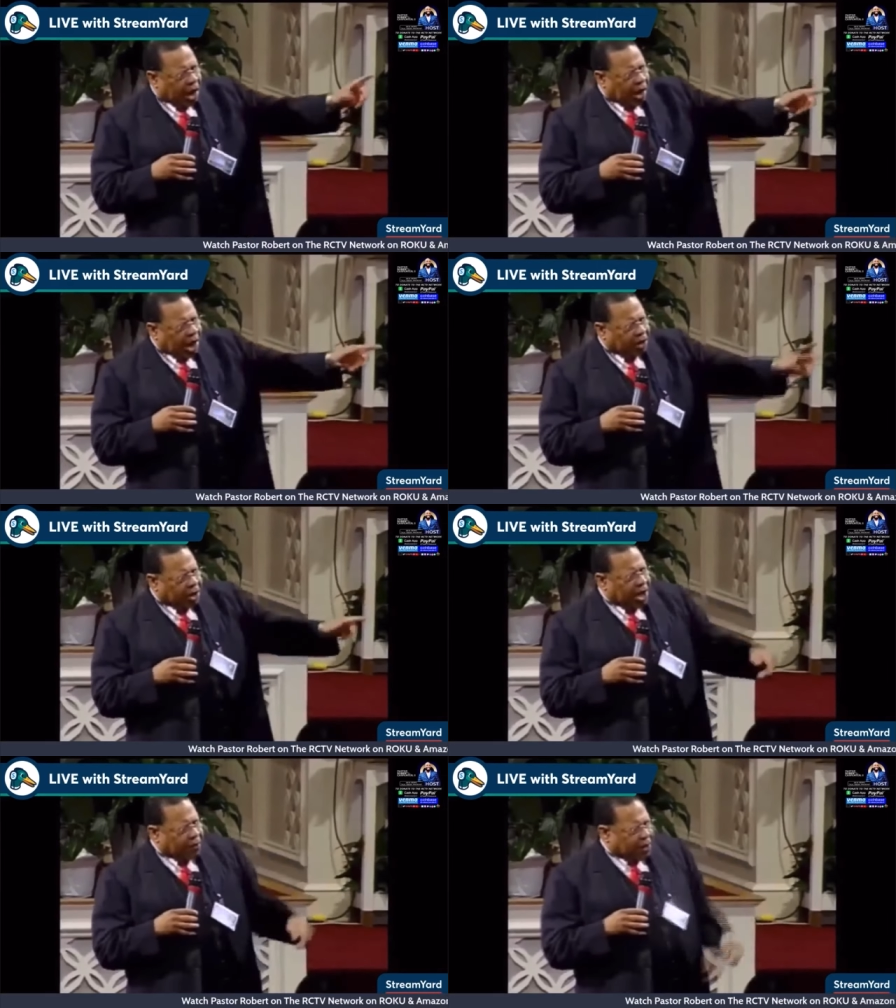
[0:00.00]
that God
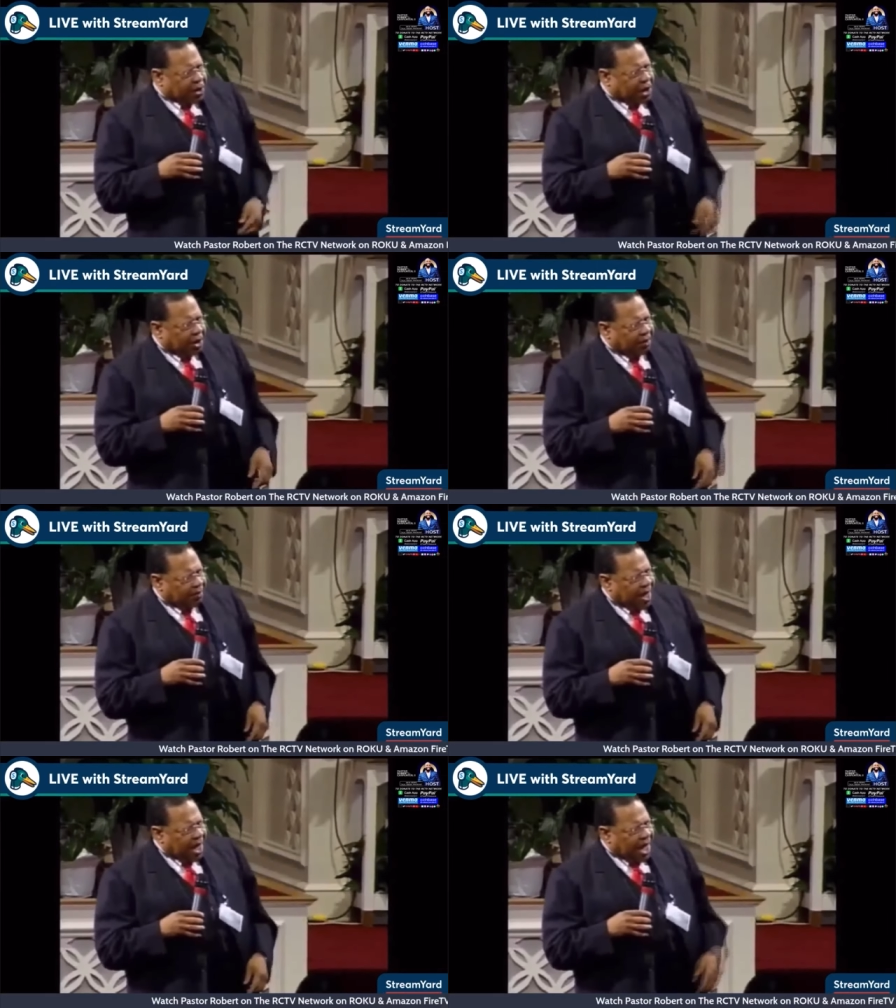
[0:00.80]
has given you,
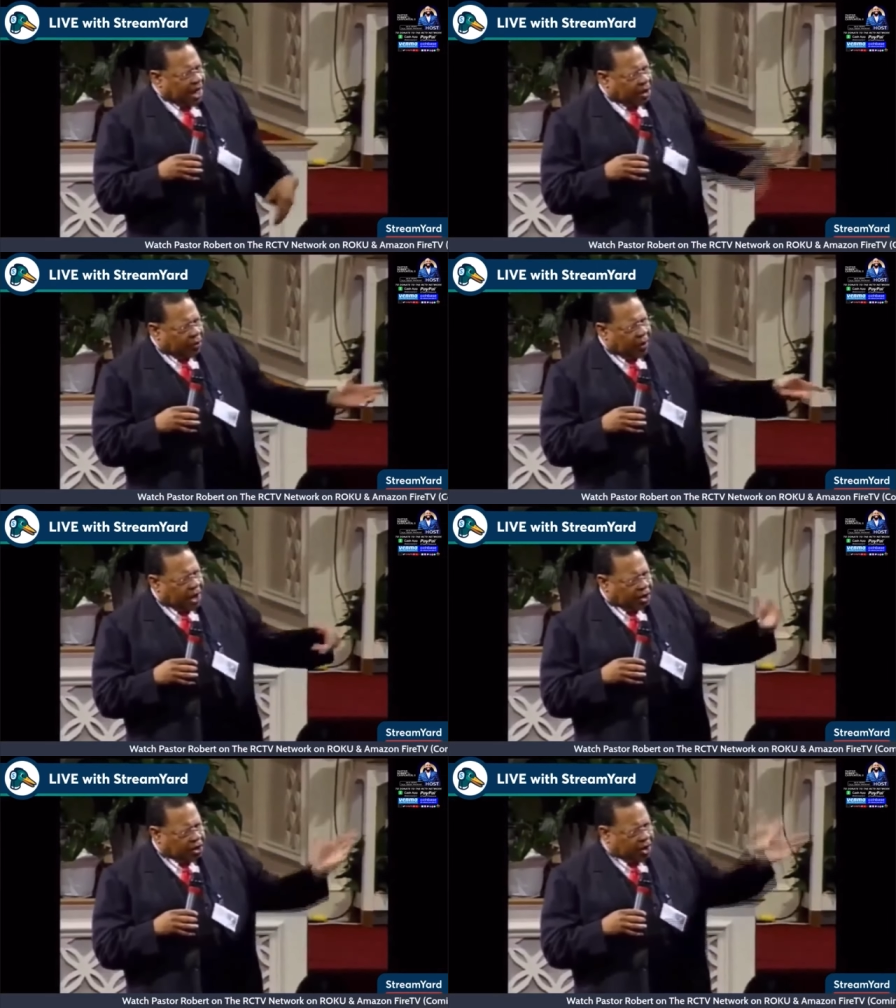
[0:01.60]
and you
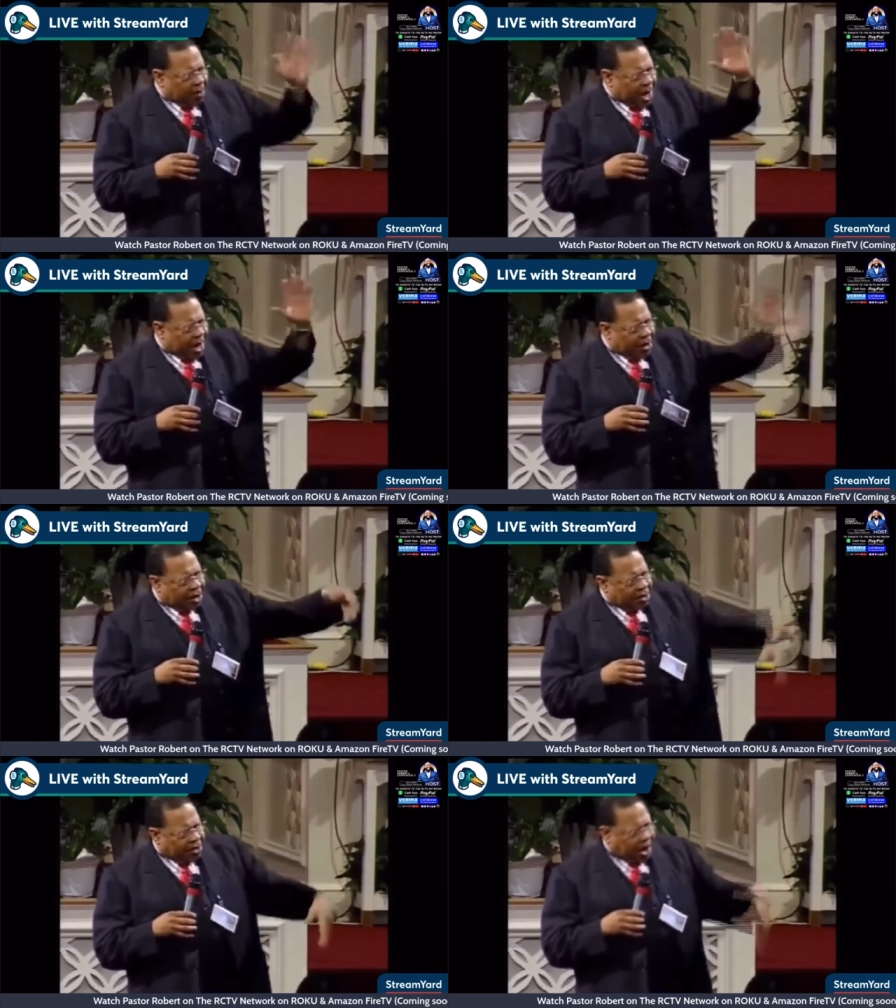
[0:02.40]
finish
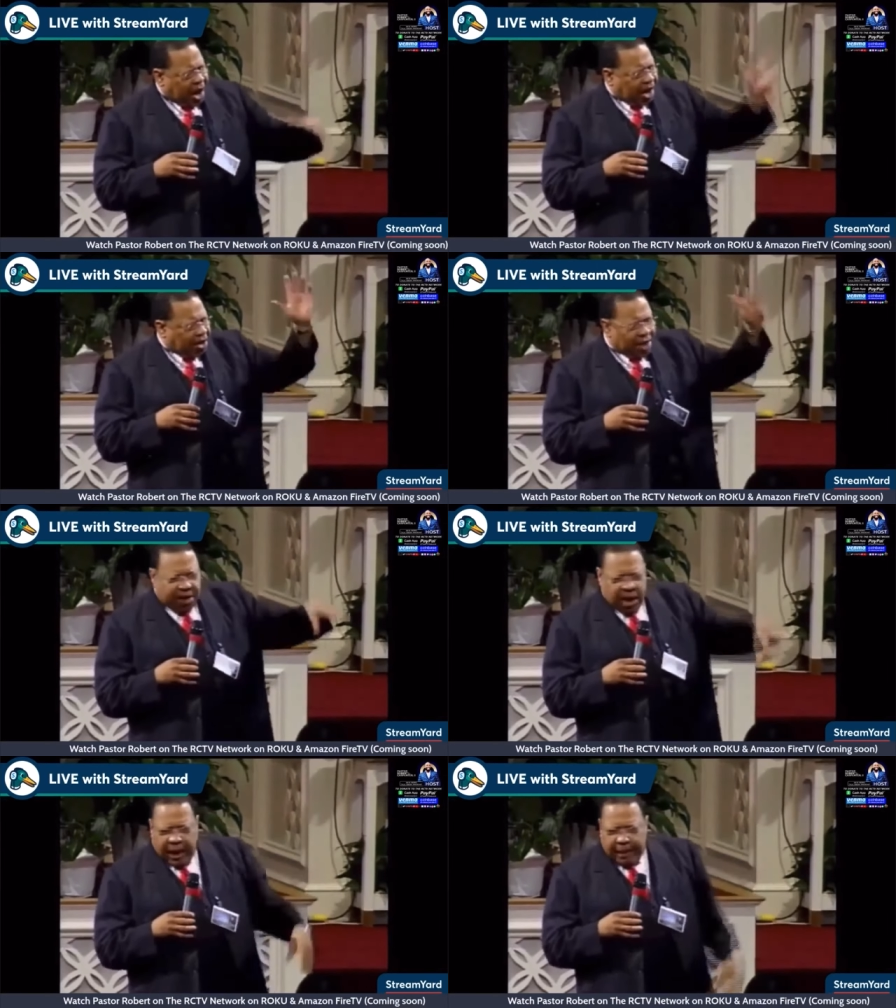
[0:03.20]
seminary and college and
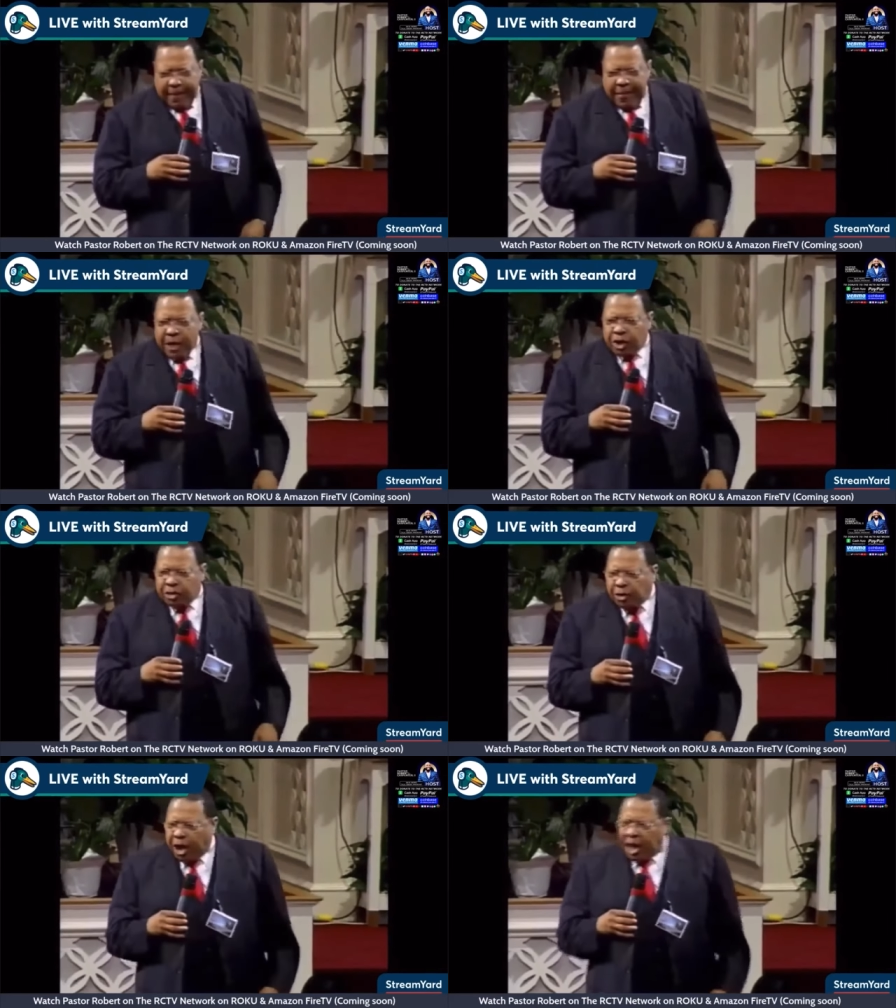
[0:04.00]
everything, you're
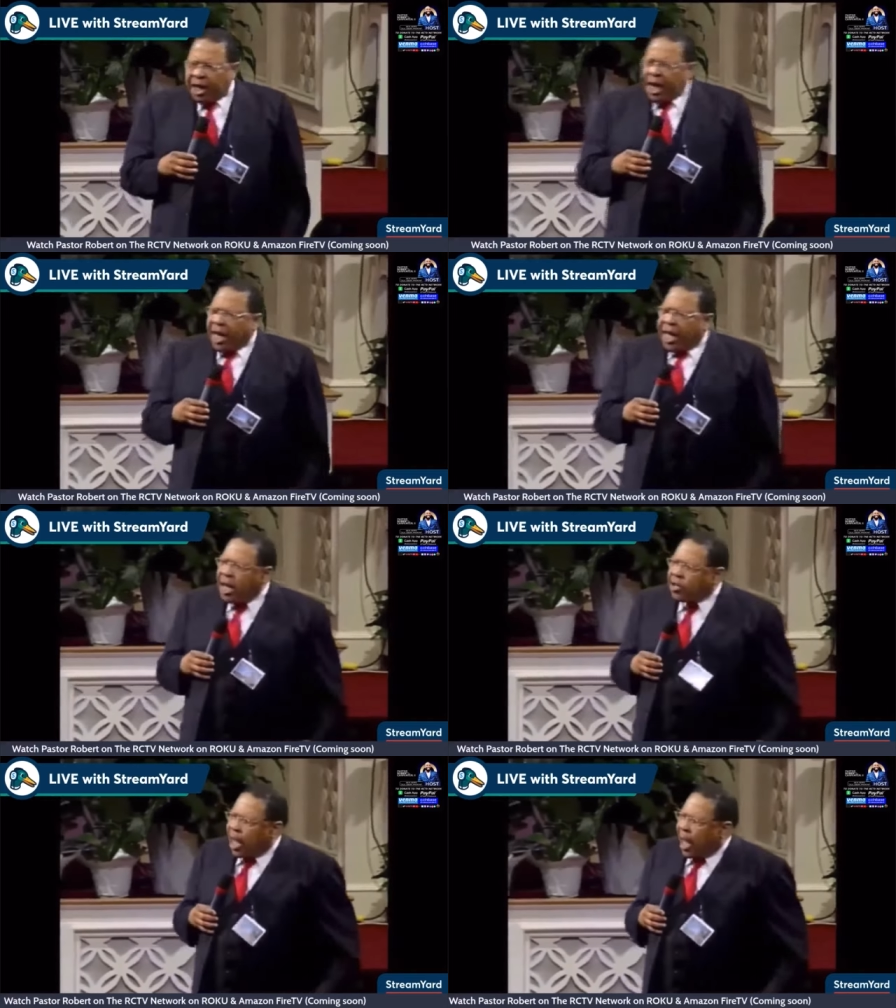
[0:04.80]
training.
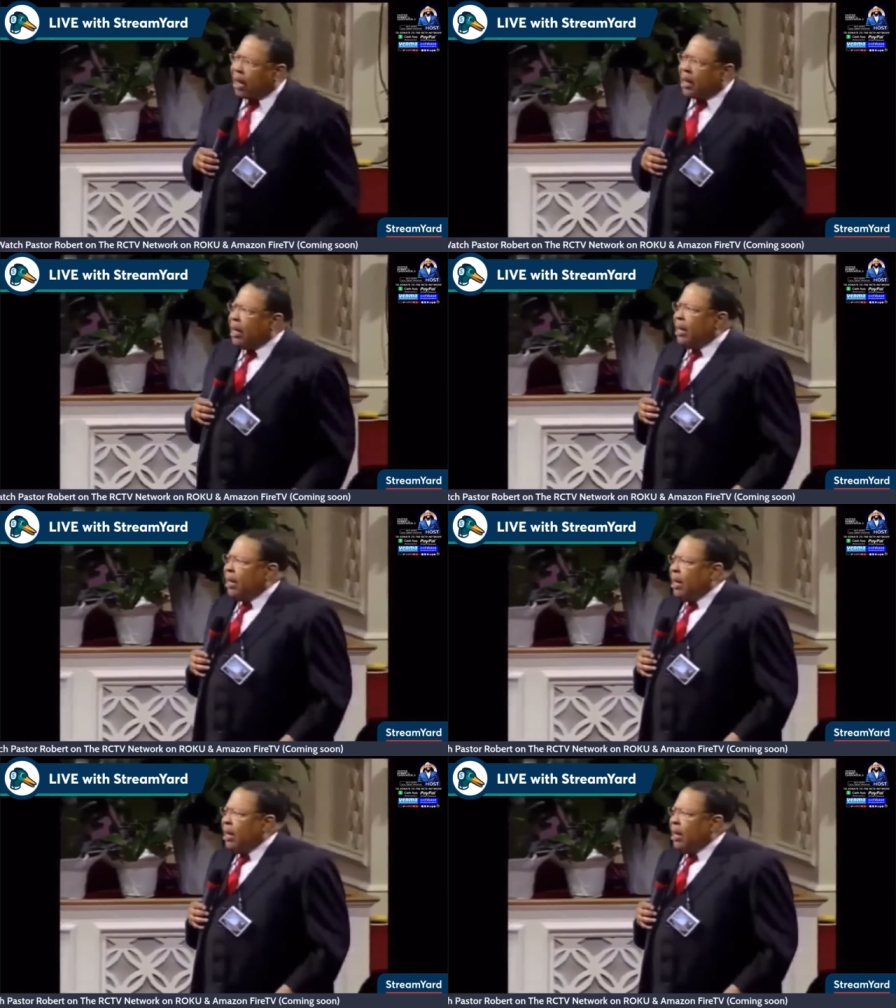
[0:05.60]
He said,